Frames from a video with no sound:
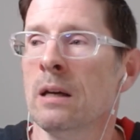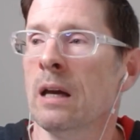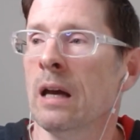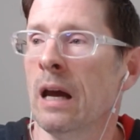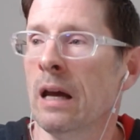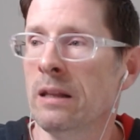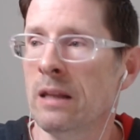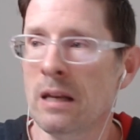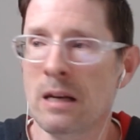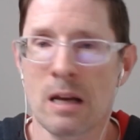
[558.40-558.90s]

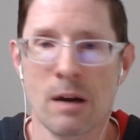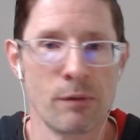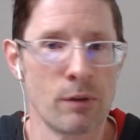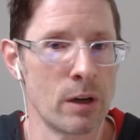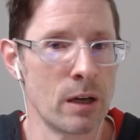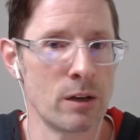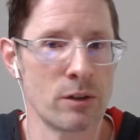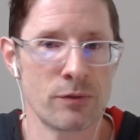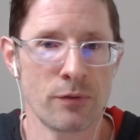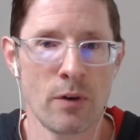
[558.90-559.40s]
And they never
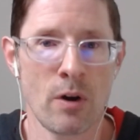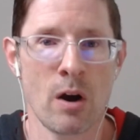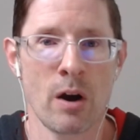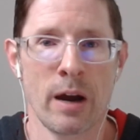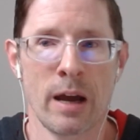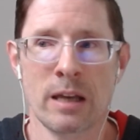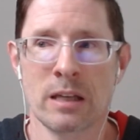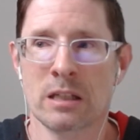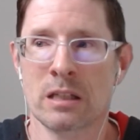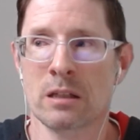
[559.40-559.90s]
get as far
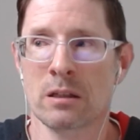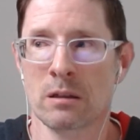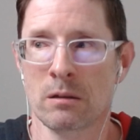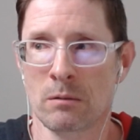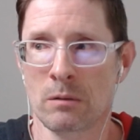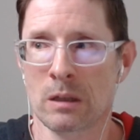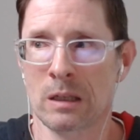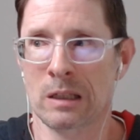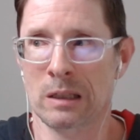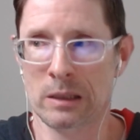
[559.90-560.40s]
as
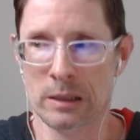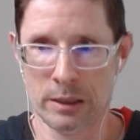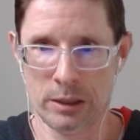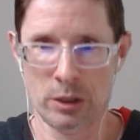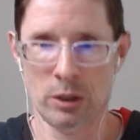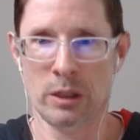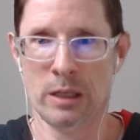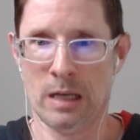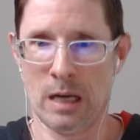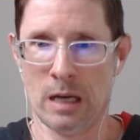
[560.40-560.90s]

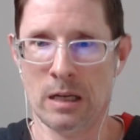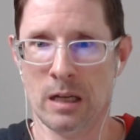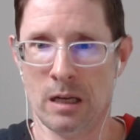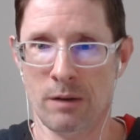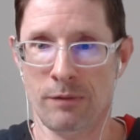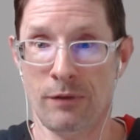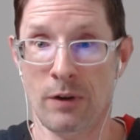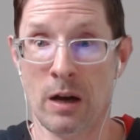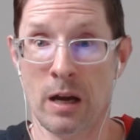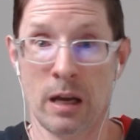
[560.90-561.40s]
clearly
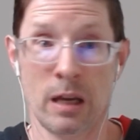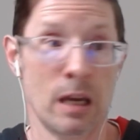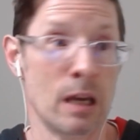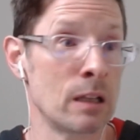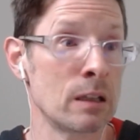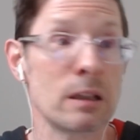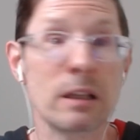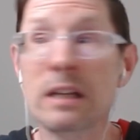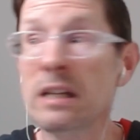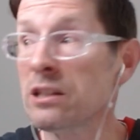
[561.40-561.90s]
identifying,
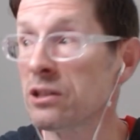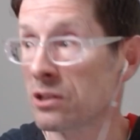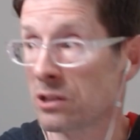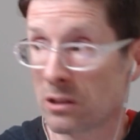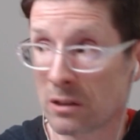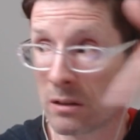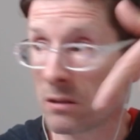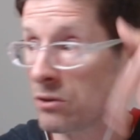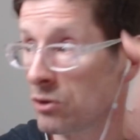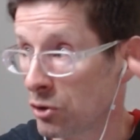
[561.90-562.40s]
at
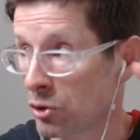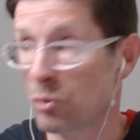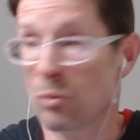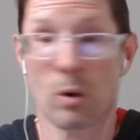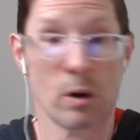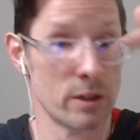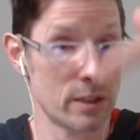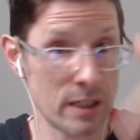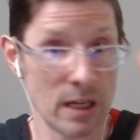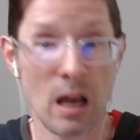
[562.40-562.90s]
least to
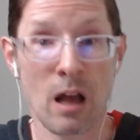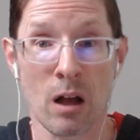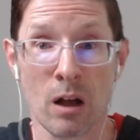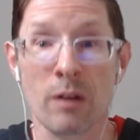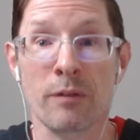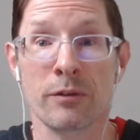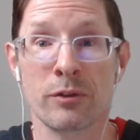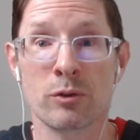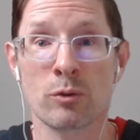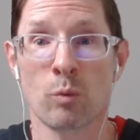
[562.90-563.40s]

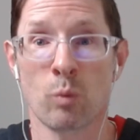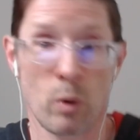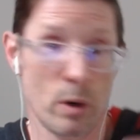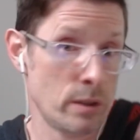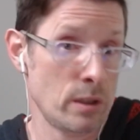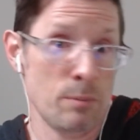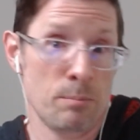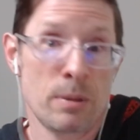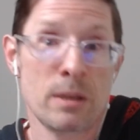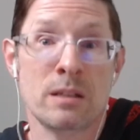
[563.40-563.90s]
ourselves,
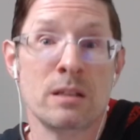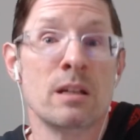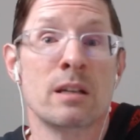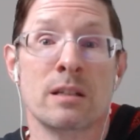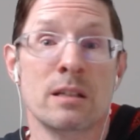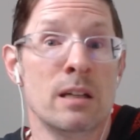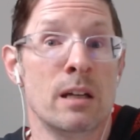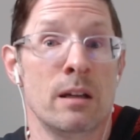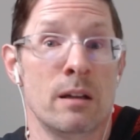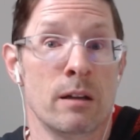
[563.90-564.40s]
what the
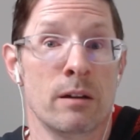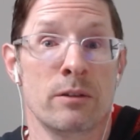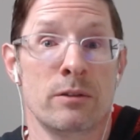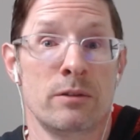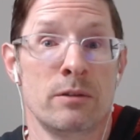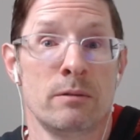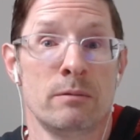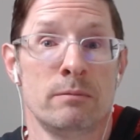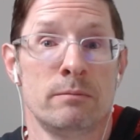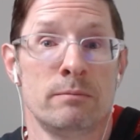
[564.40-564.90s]
business need is.